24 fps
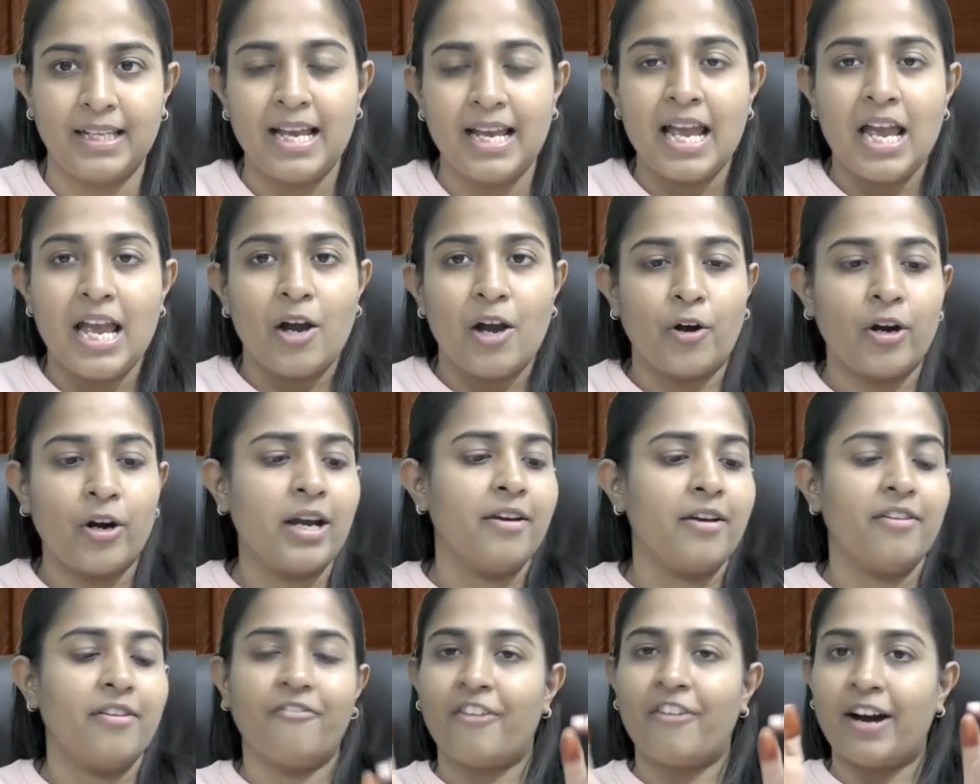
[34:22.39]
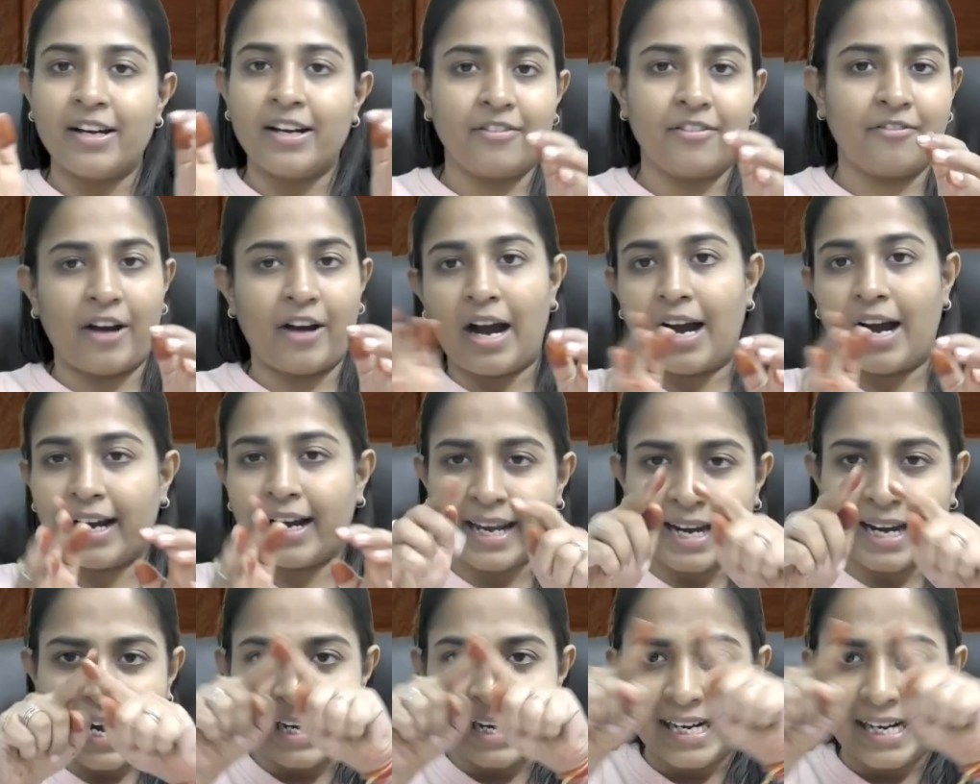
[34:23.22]
Okay, again
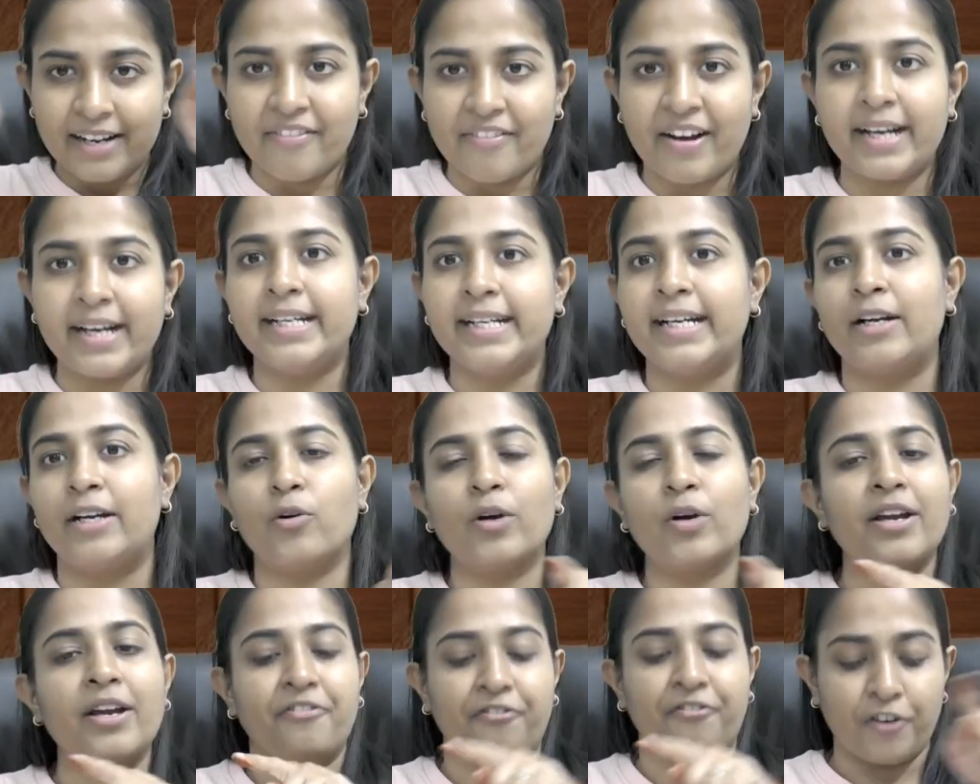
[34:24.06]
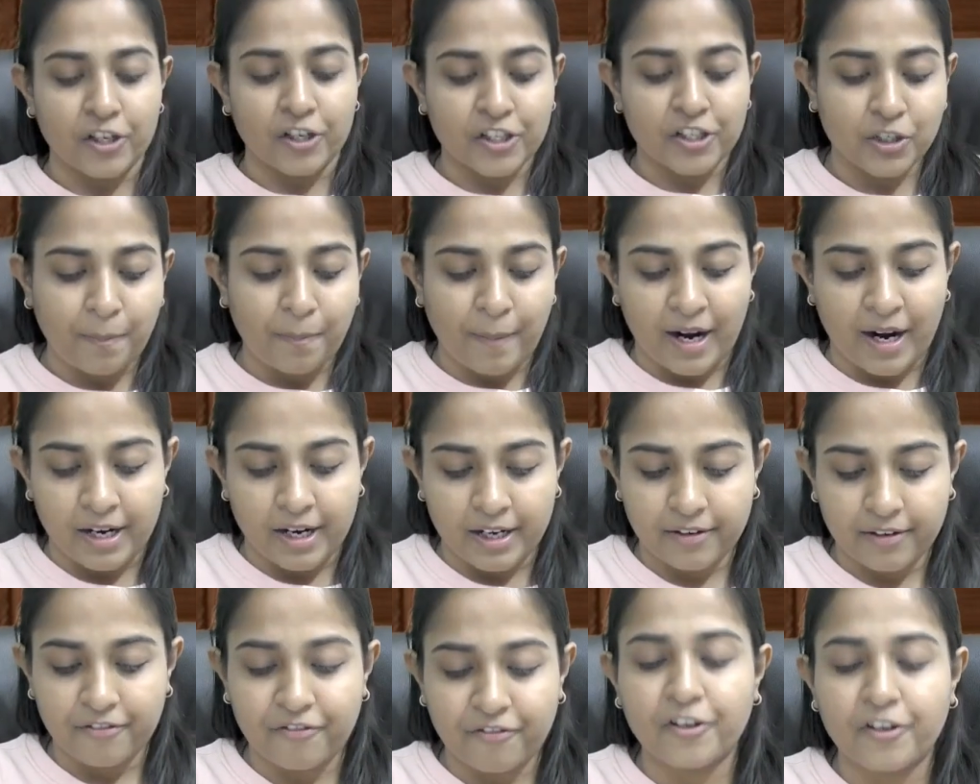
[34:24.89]
I'll divide it. Okay, first part
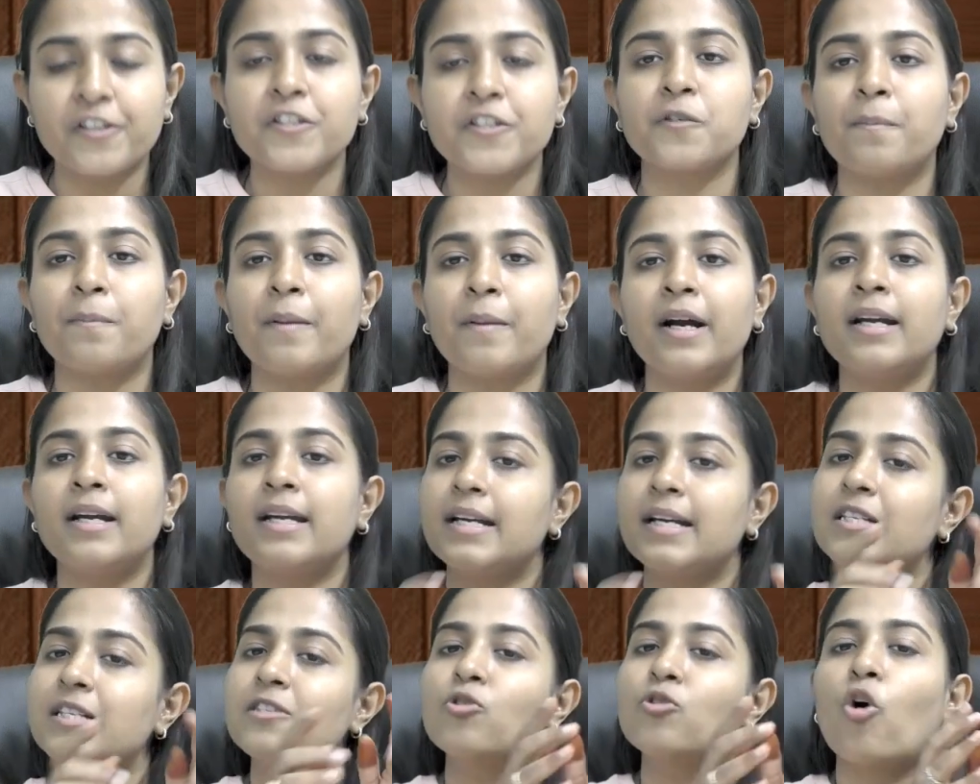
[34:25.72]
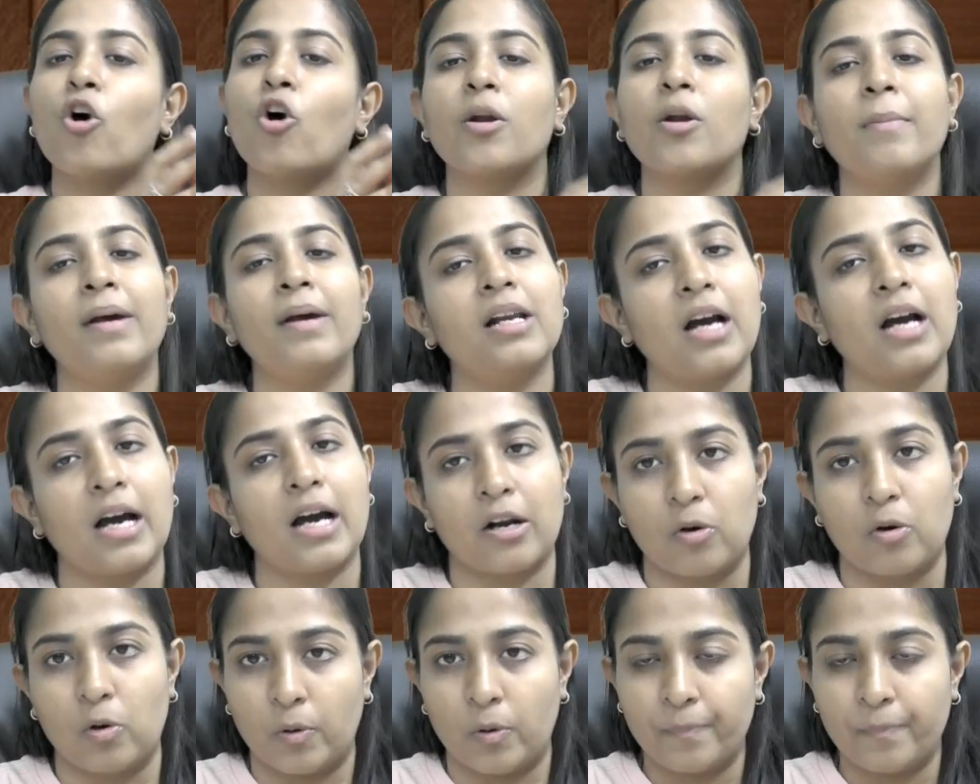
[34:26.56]
is normal cargo.